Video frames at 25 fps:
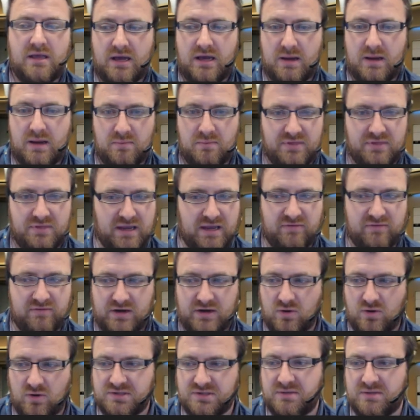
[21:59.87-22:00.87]
Thankfully
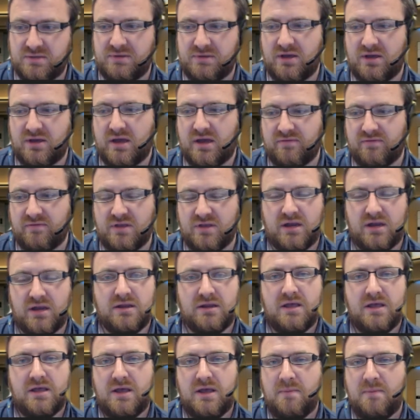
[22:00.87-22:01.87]
not something I have done,
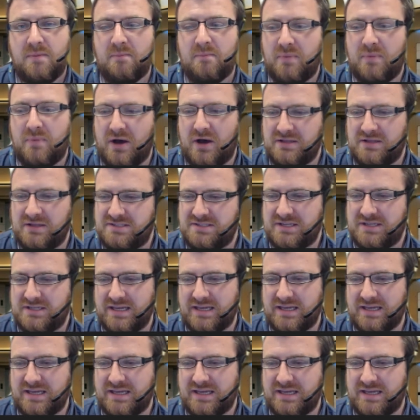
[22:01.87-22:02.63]
but it